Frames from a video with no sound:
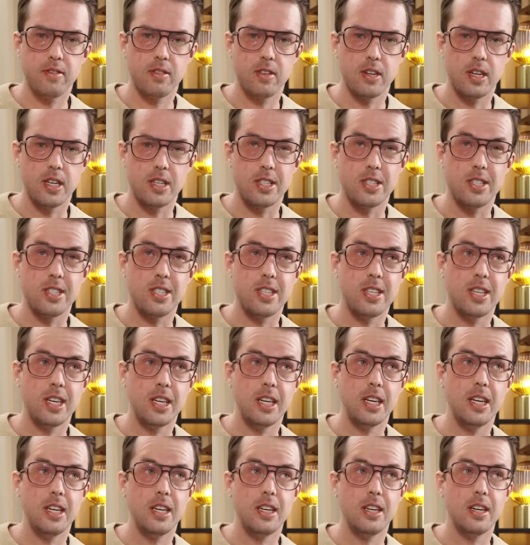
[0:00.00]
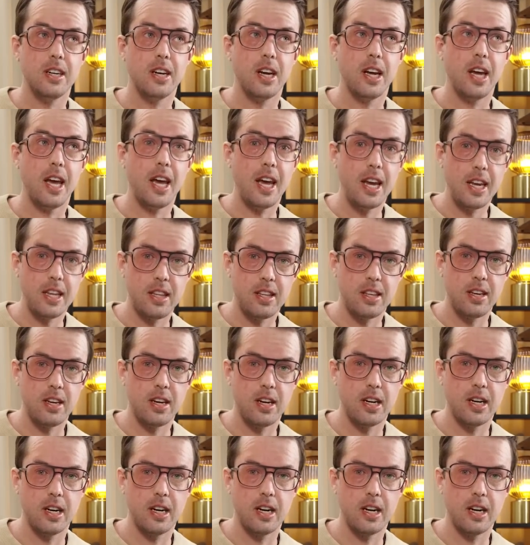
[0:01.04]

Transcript: It's the 8th year